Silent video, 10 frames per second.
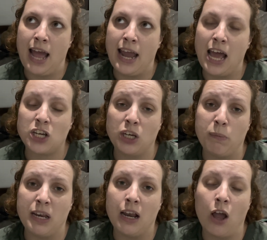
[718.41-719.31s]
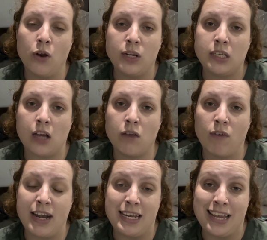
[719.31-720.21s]
and actually Manila only started
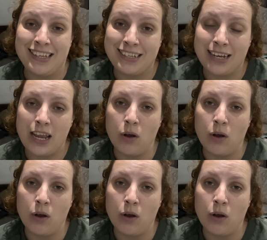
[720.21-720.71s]
raining yesterday